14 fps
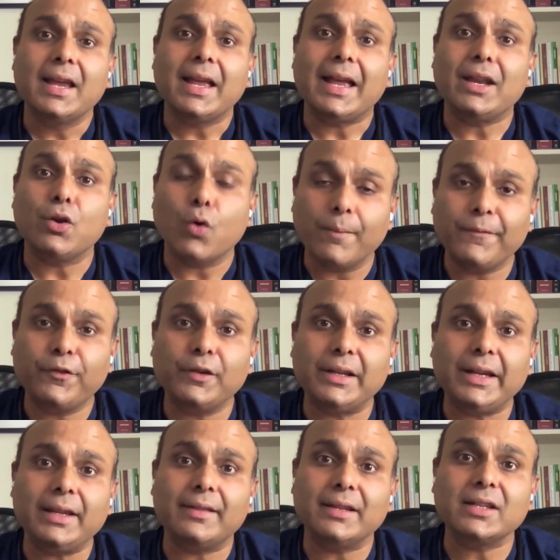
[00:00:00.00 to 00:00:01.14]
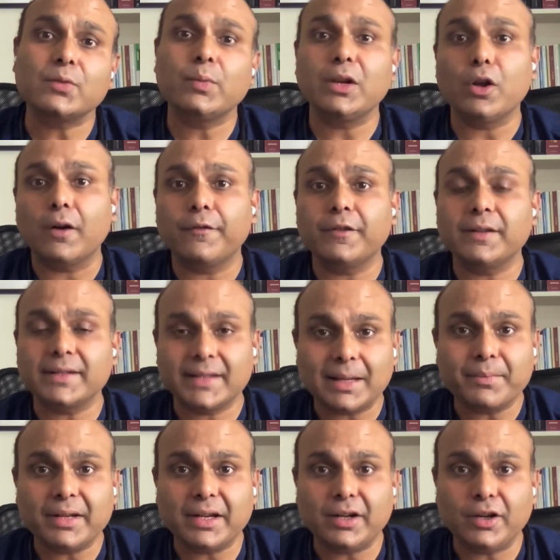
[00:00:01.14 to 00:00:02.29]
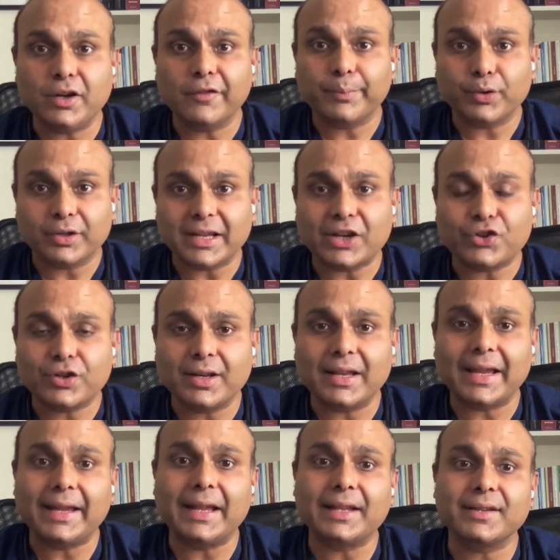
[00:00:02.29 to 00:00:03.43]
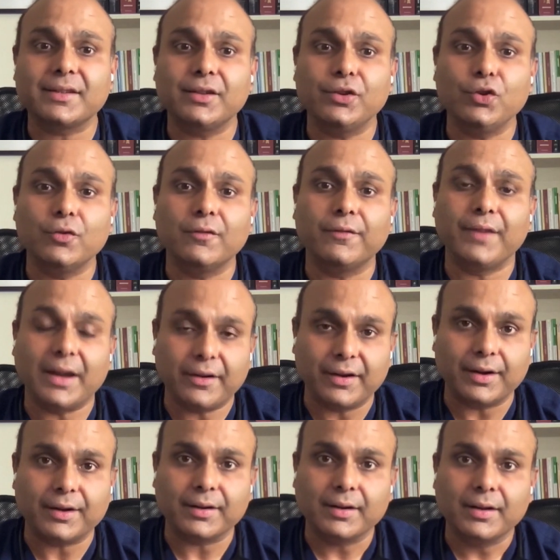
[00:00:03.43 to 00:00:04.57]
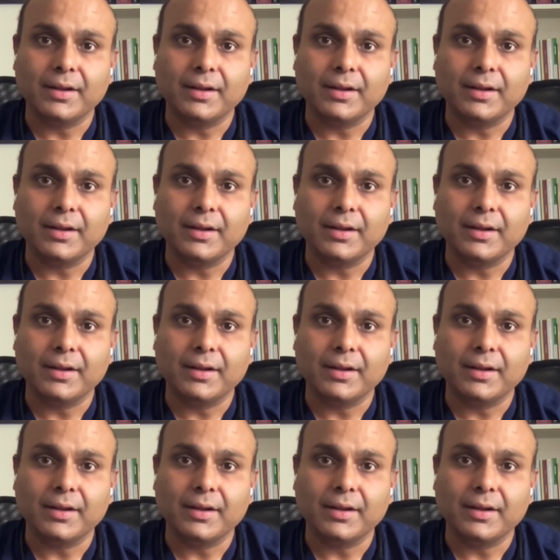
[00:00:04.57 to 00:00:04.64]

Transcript: and hopefully this will offer some degree of protection against the new variant.